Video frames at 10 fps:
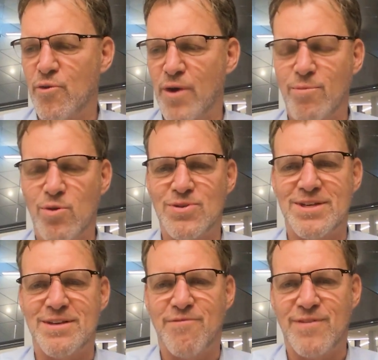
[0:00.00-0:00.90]
they're able
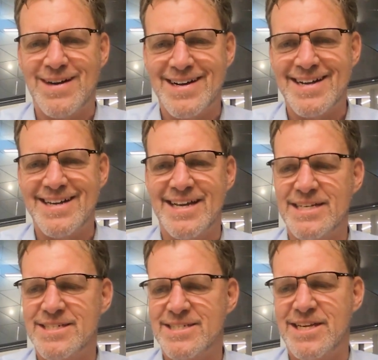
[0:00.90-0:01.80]
to define
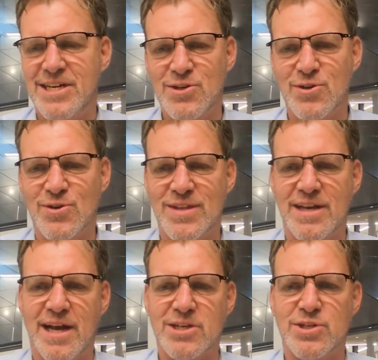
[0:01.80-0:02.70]
a standard
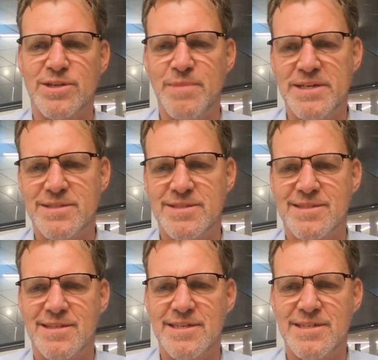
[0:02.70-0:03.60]
that actually meets
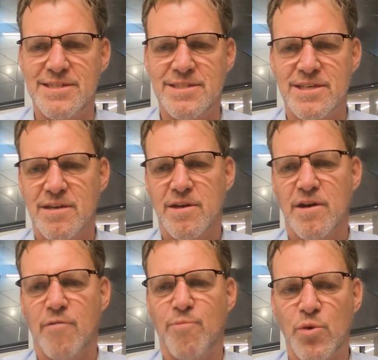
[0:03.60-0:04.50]
the needs
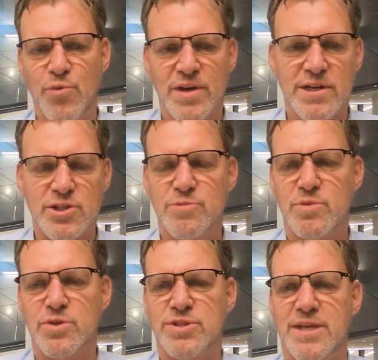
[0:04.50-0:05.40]
of both the
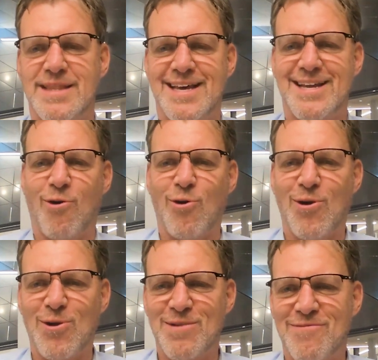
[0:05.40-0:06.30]
customers and that
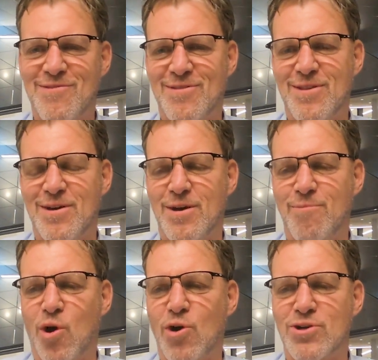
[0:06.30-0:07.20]
all of the
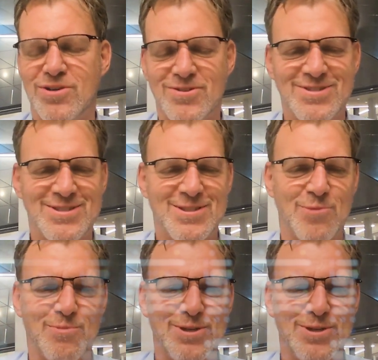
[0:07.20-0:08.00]
partners that are